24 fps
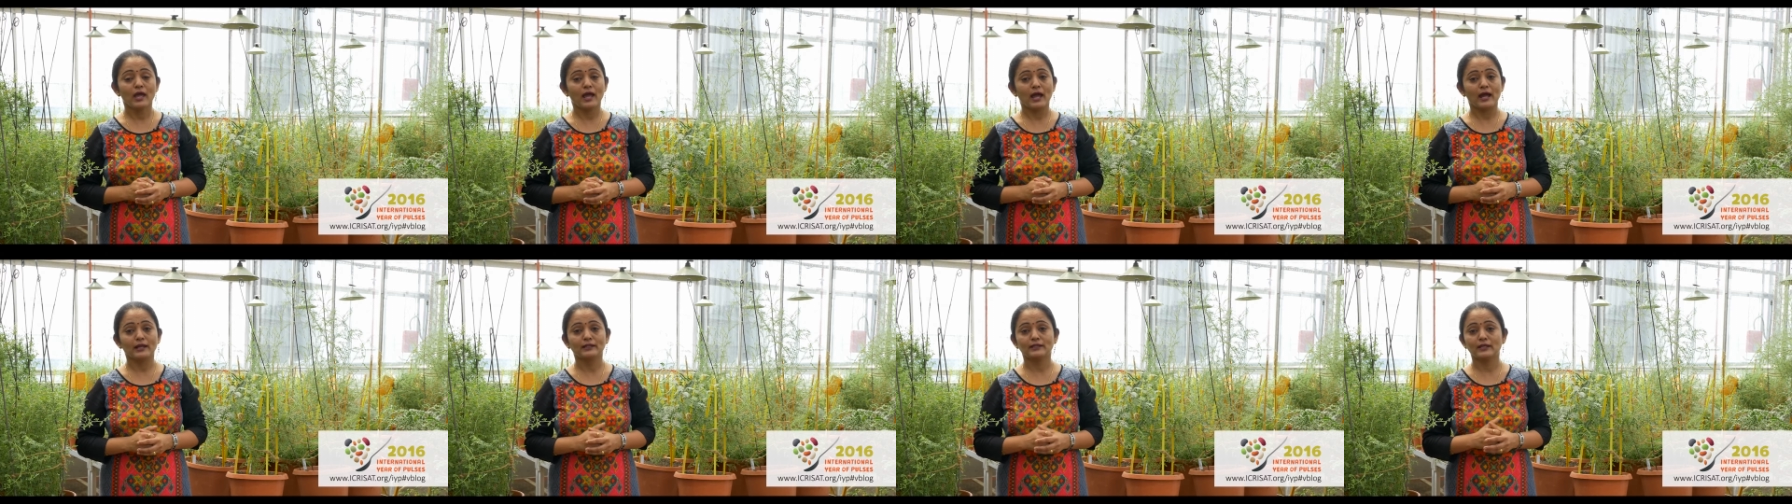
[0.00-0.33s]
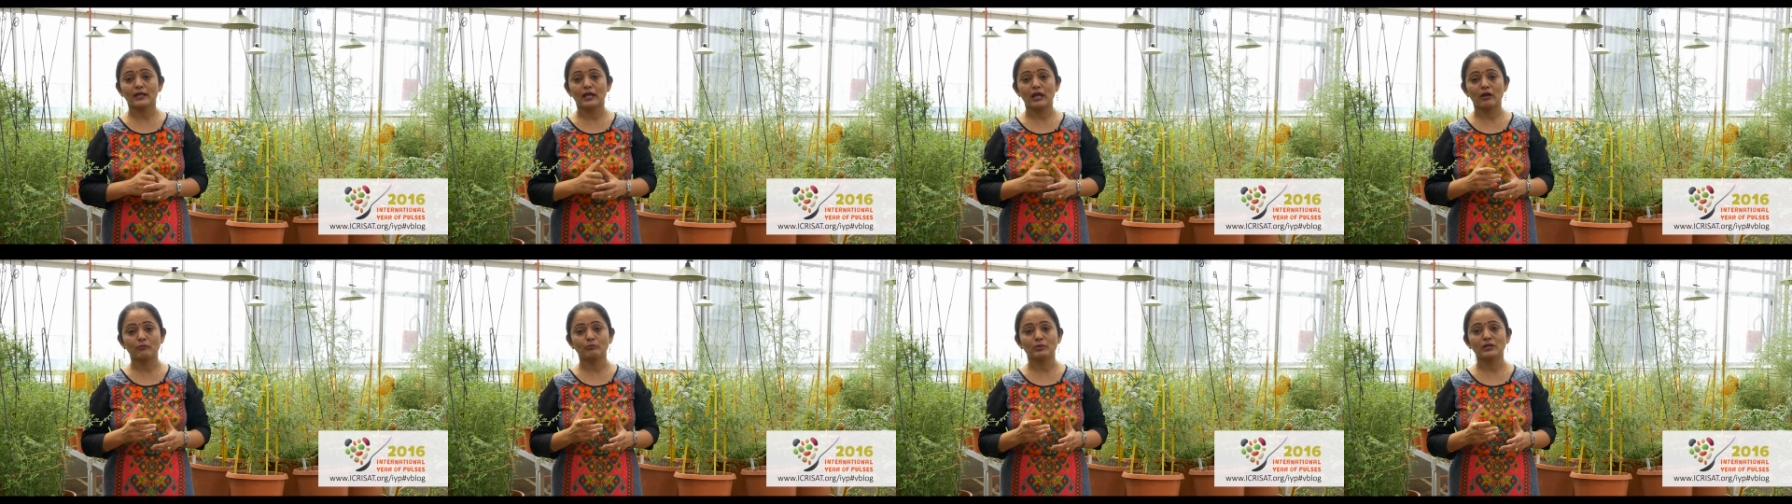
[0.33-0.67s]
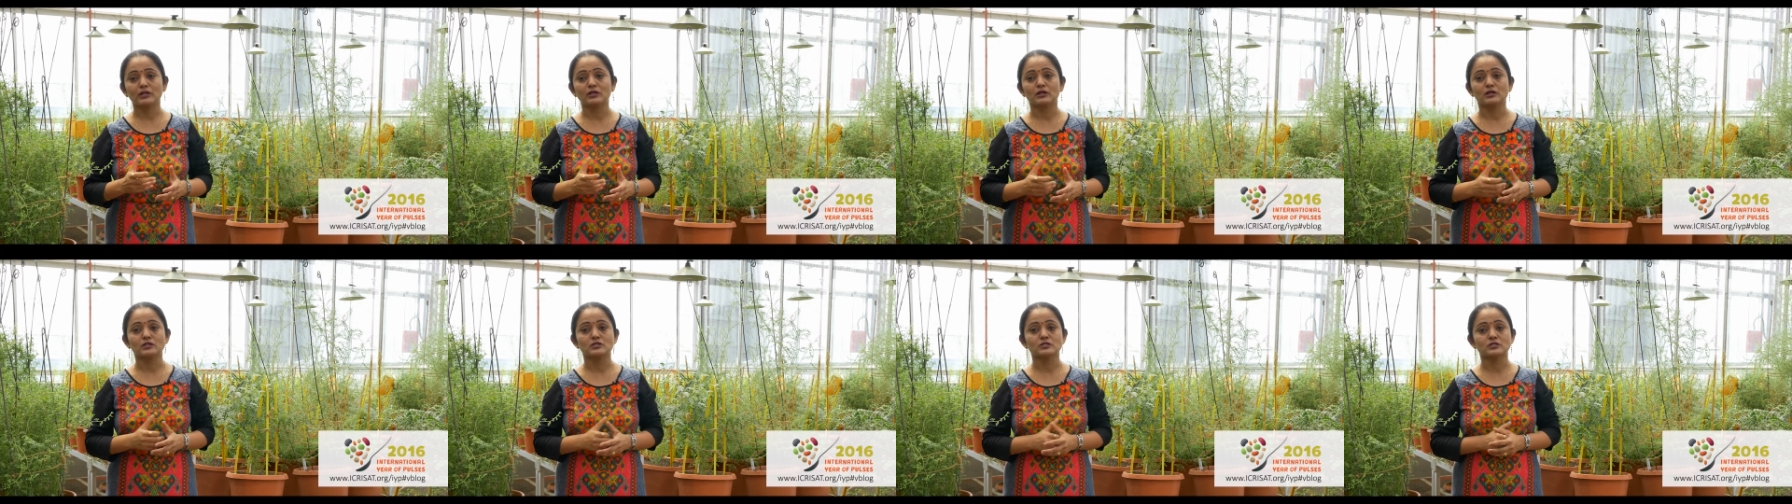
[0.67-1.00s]
and they have been
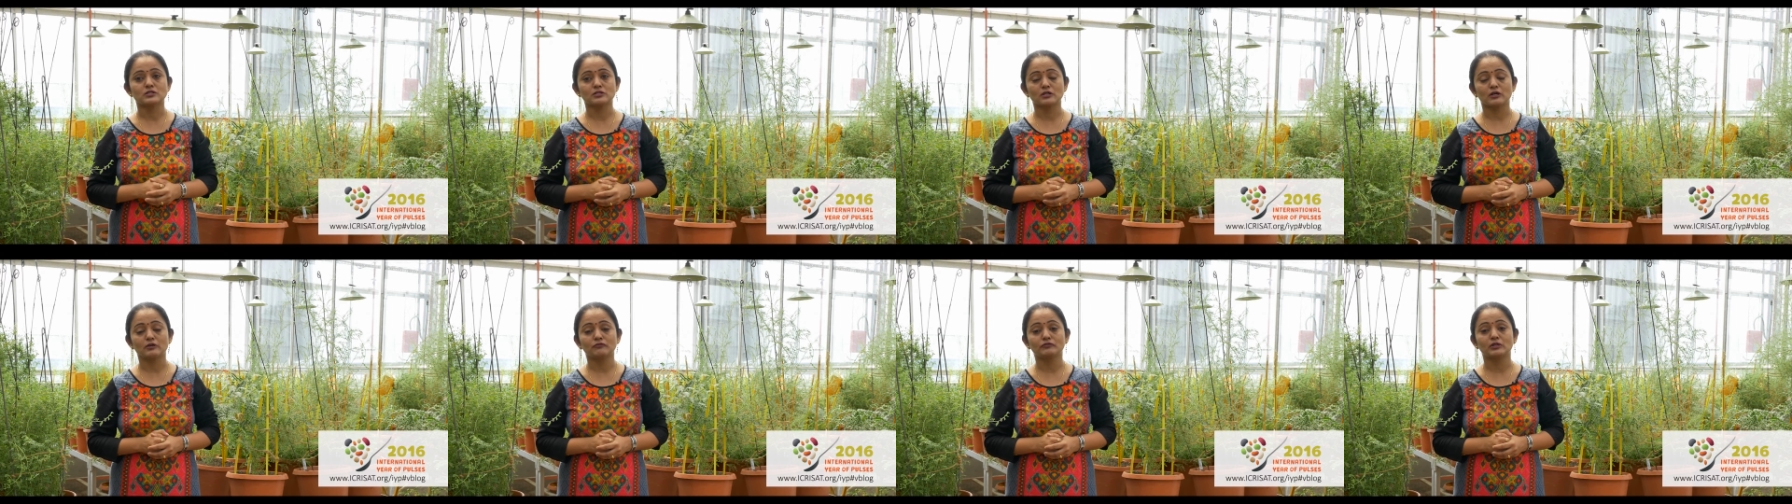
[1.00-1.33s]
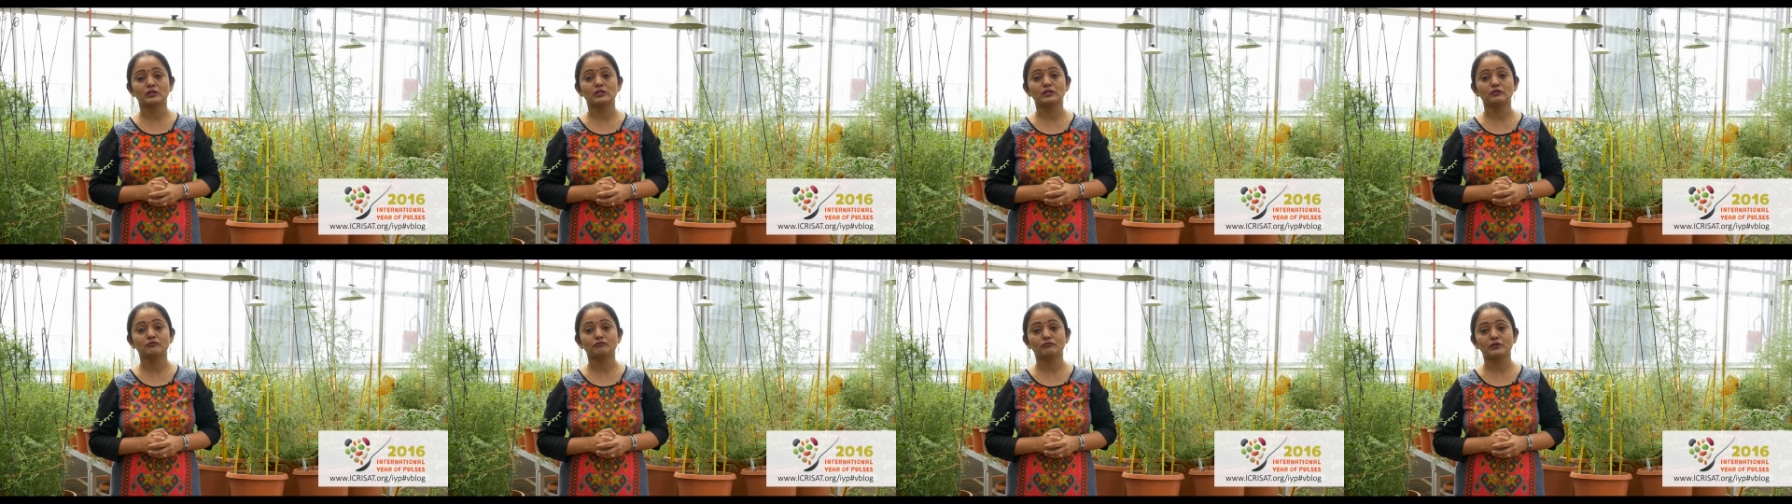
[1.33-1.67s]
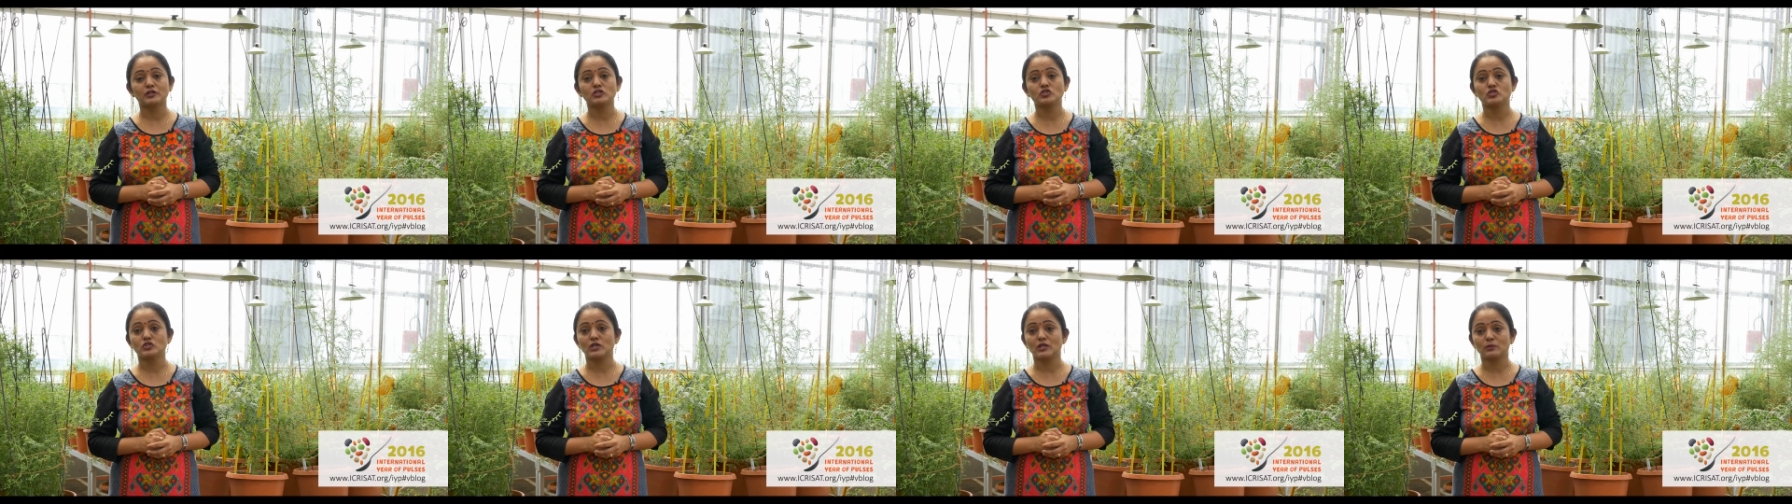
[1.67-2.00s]
conserved in
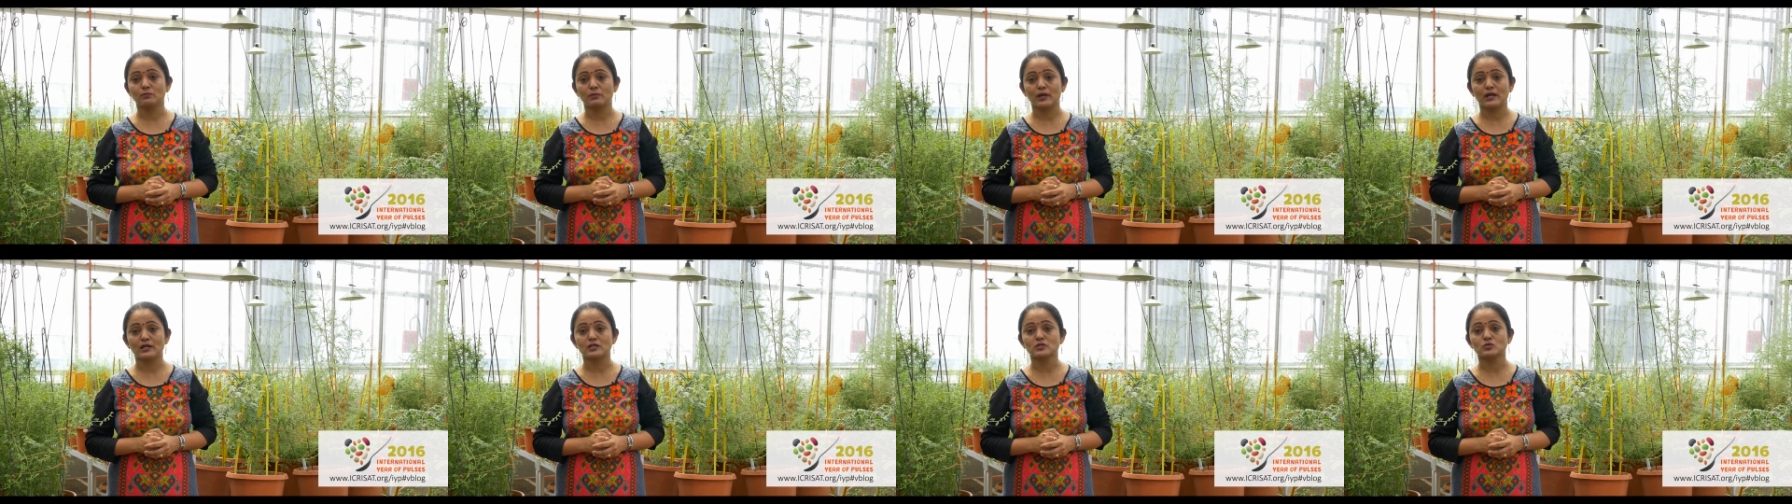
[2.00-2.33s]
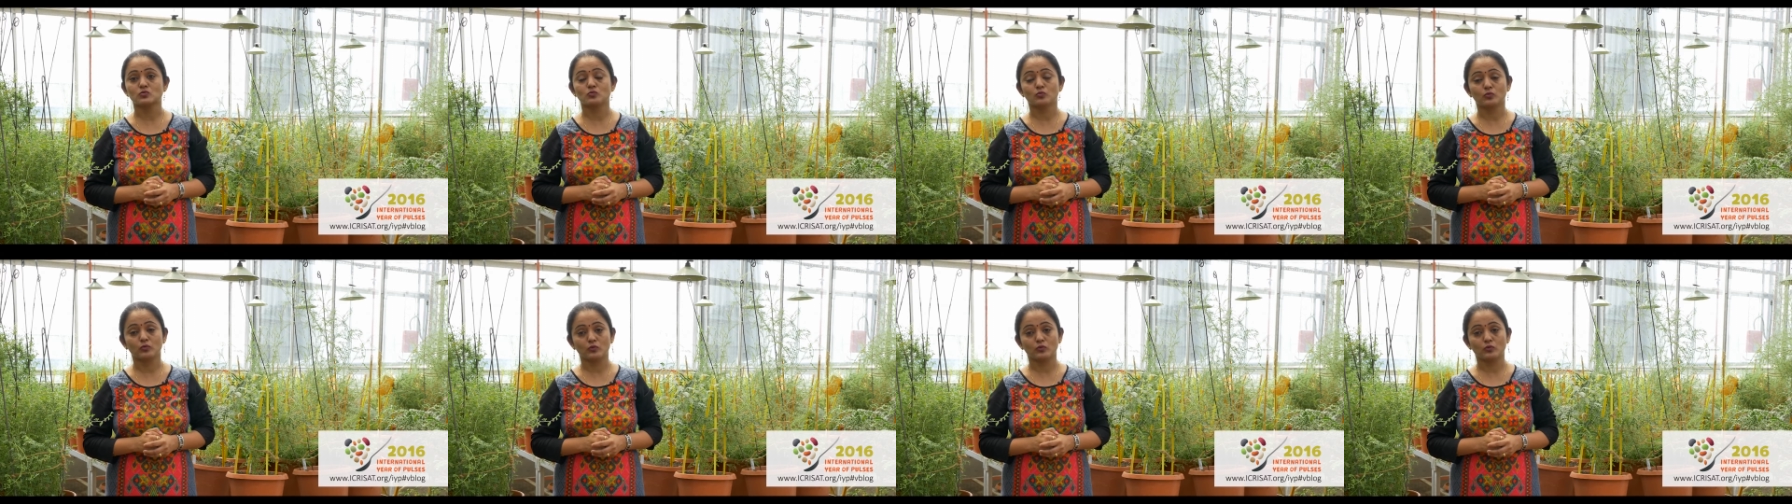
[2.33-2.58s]
different gene banks